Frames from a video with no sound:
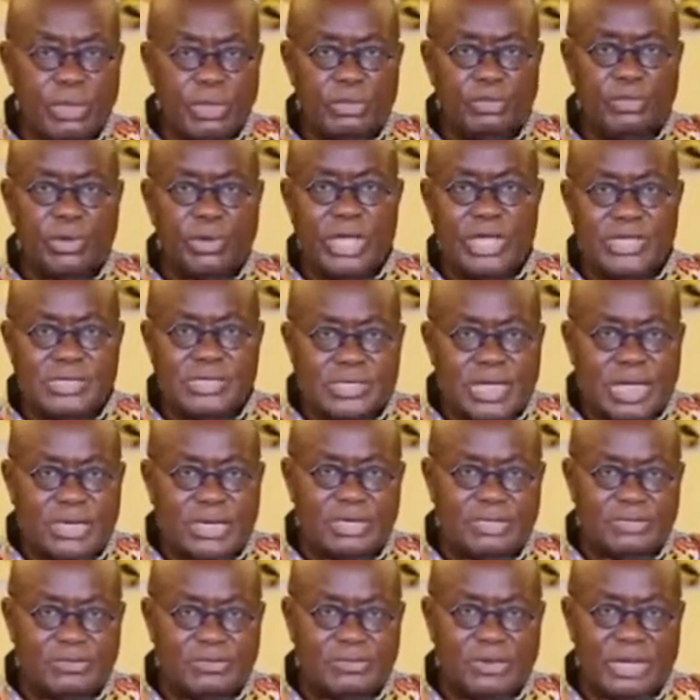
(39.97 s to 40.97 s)
We are
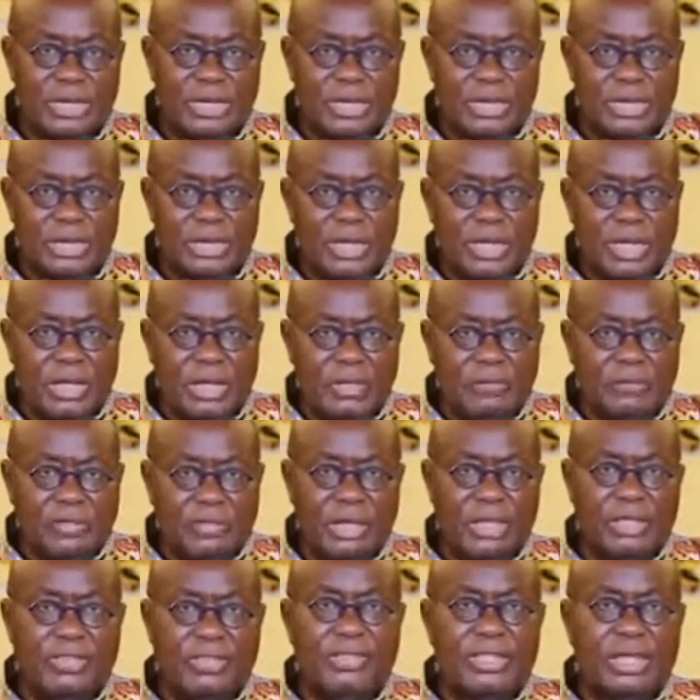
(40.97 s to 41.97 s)
satisfied
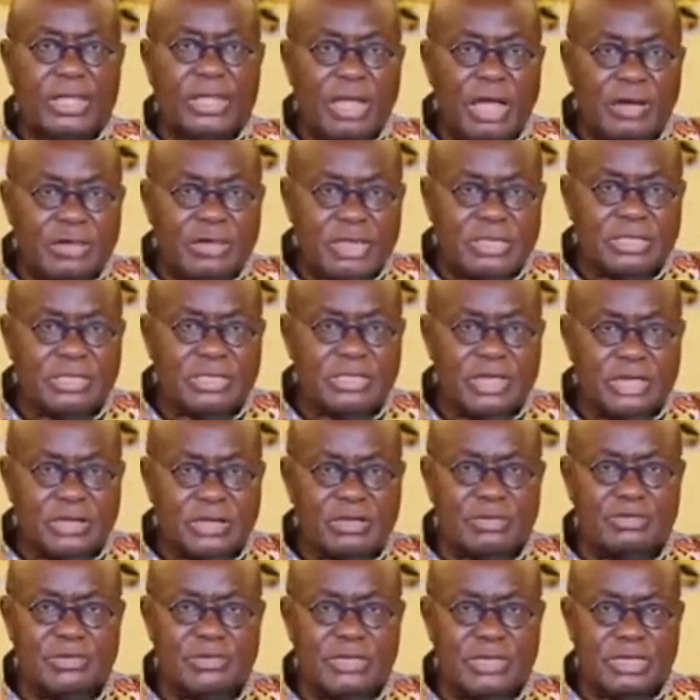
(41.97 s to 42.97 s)
that in the current
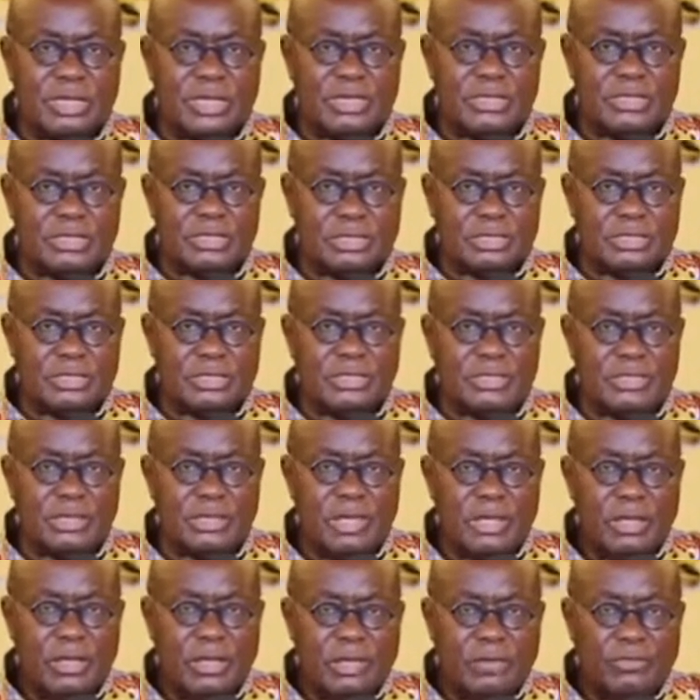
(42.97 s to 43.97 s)
circumstances,
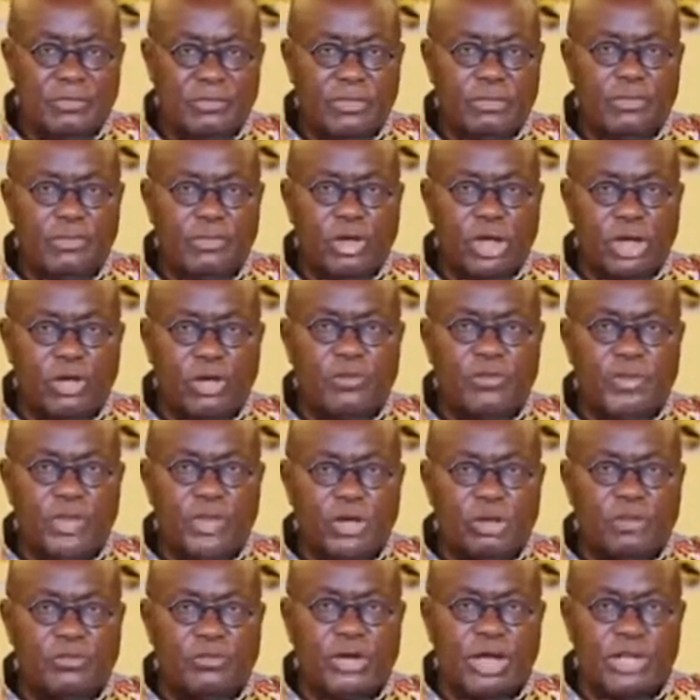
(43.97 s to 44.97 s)
the
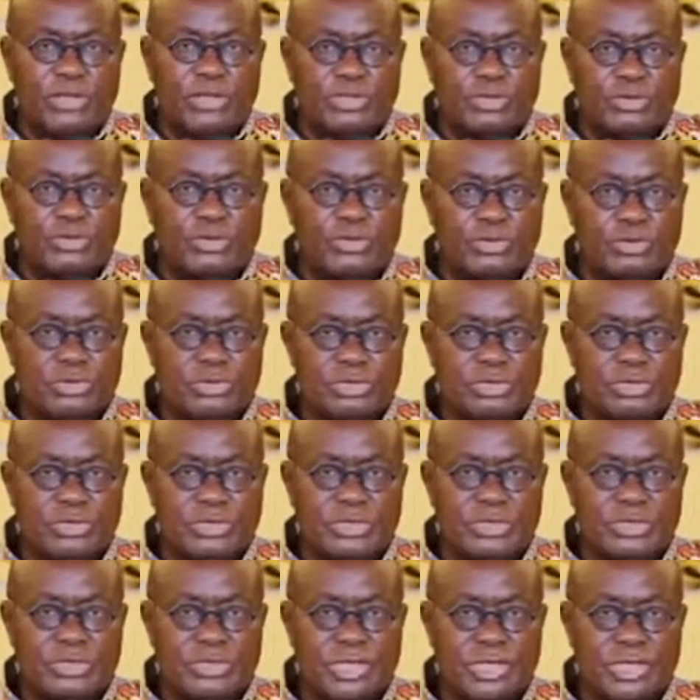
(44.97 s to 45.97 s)
reopening of our
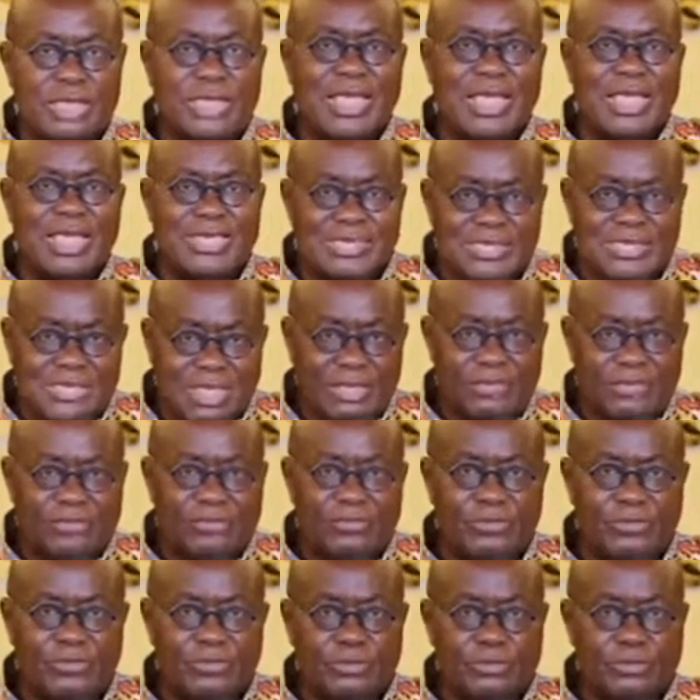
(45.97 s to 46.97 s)
schools is
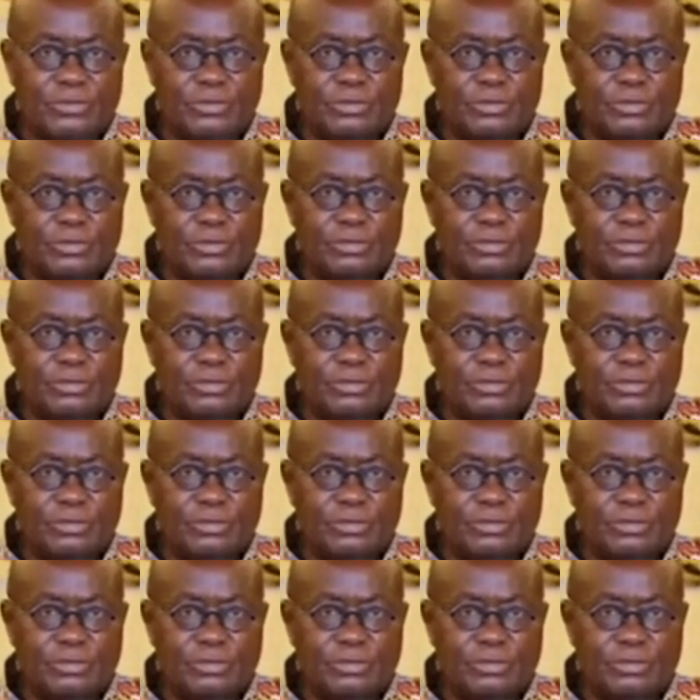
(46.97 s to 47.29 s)
safe.